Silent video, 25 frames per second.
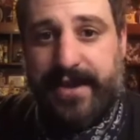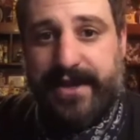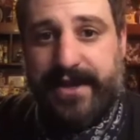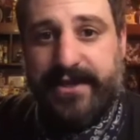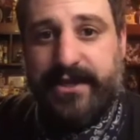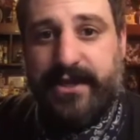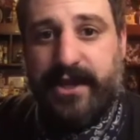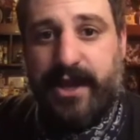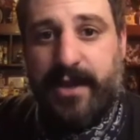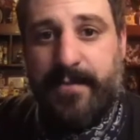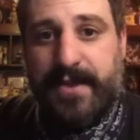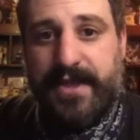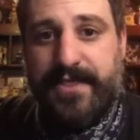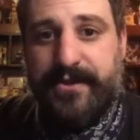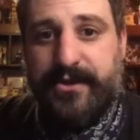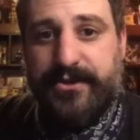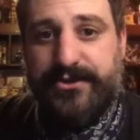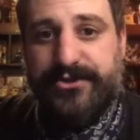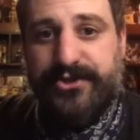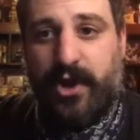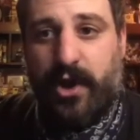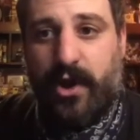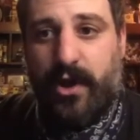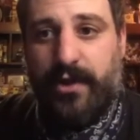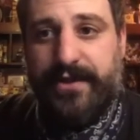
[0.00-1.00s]
I mean, there's
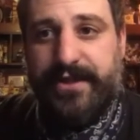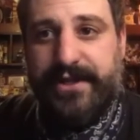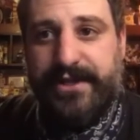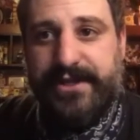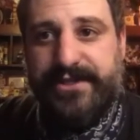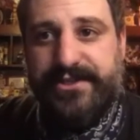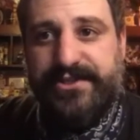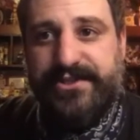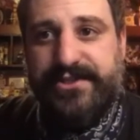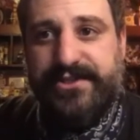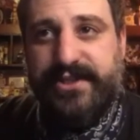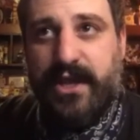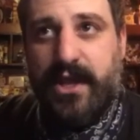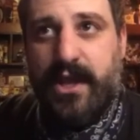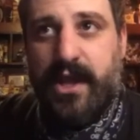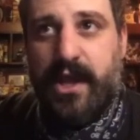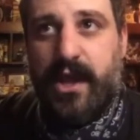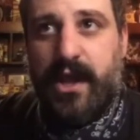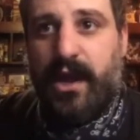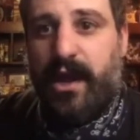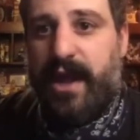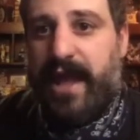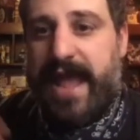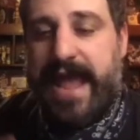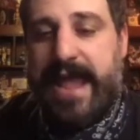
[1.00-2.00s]
all these
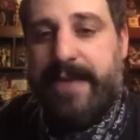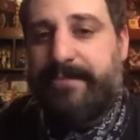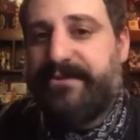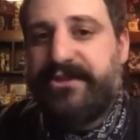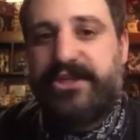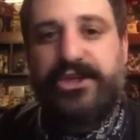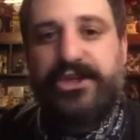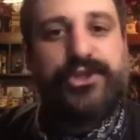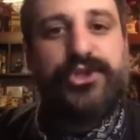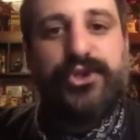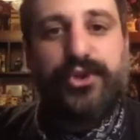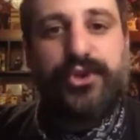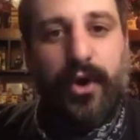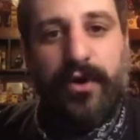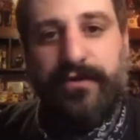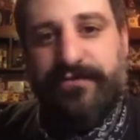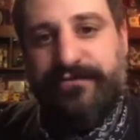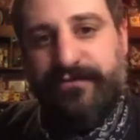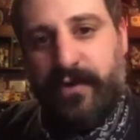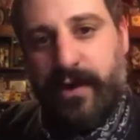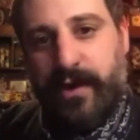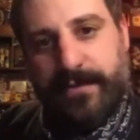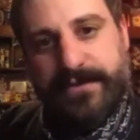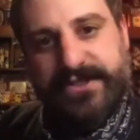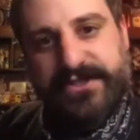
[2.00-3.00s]
empty
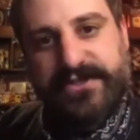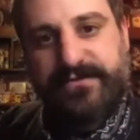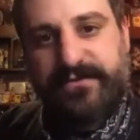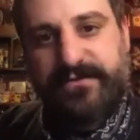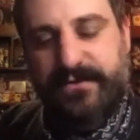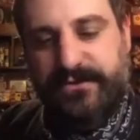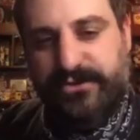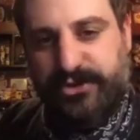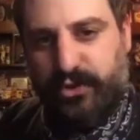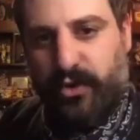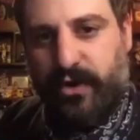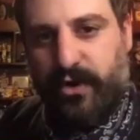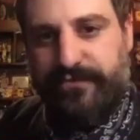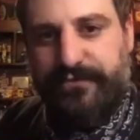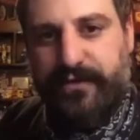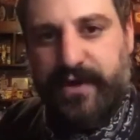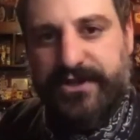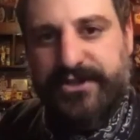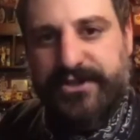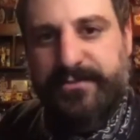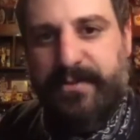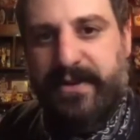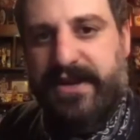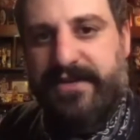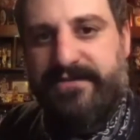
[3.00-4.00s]
storefronts.
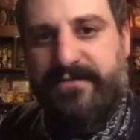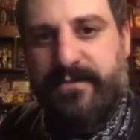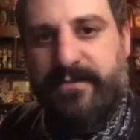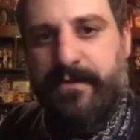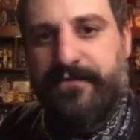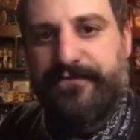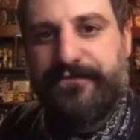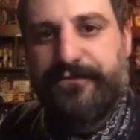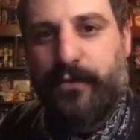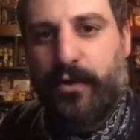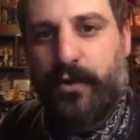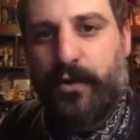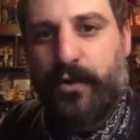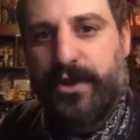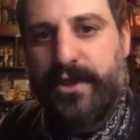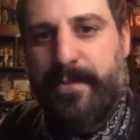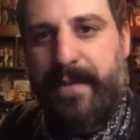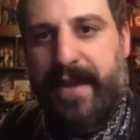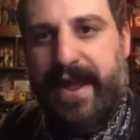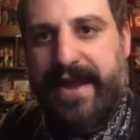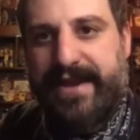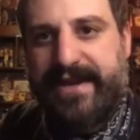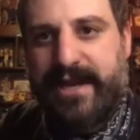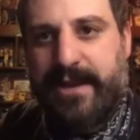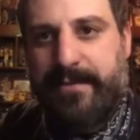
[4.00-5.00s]
But even before the
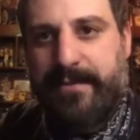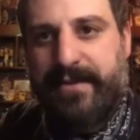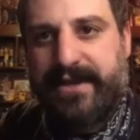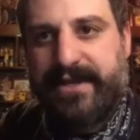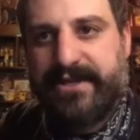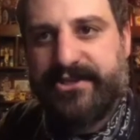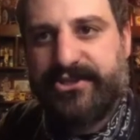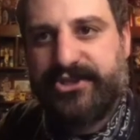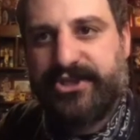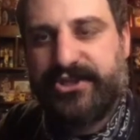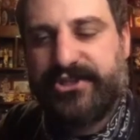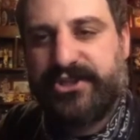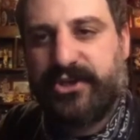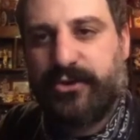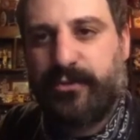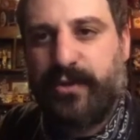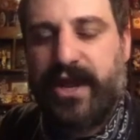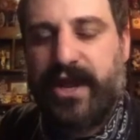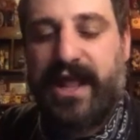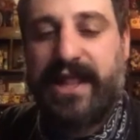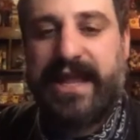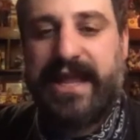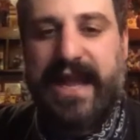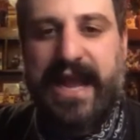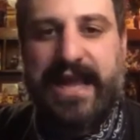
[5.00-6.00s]
pandemic, it's just
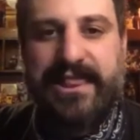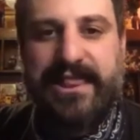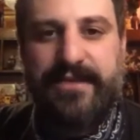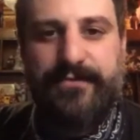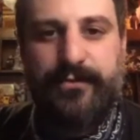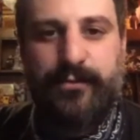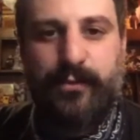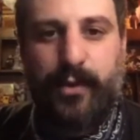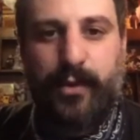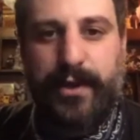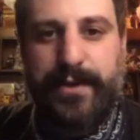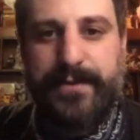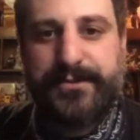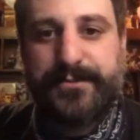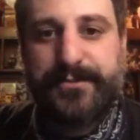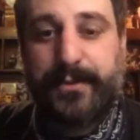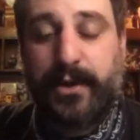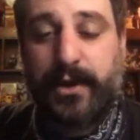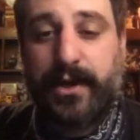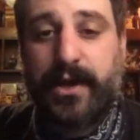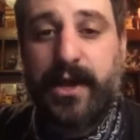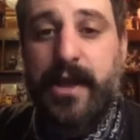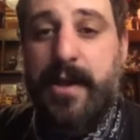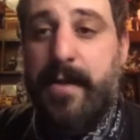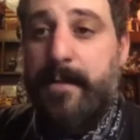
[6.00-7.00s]
like I live in Williamsburg,
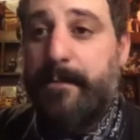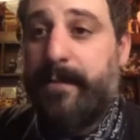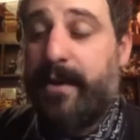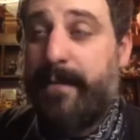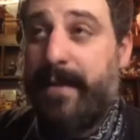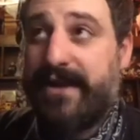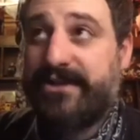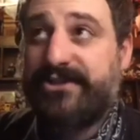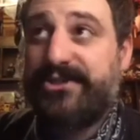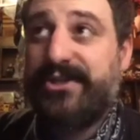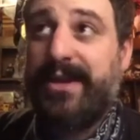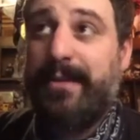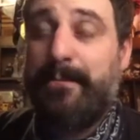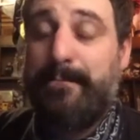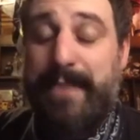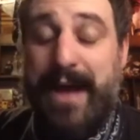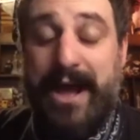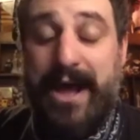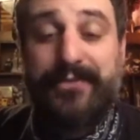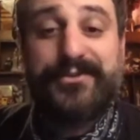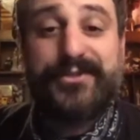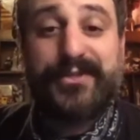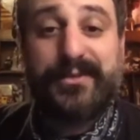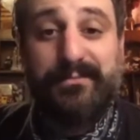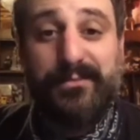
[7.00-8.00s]
but I'm actually about
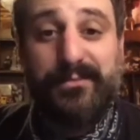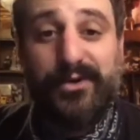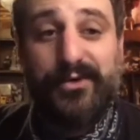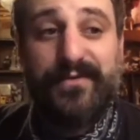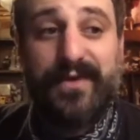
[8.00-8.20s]
to move.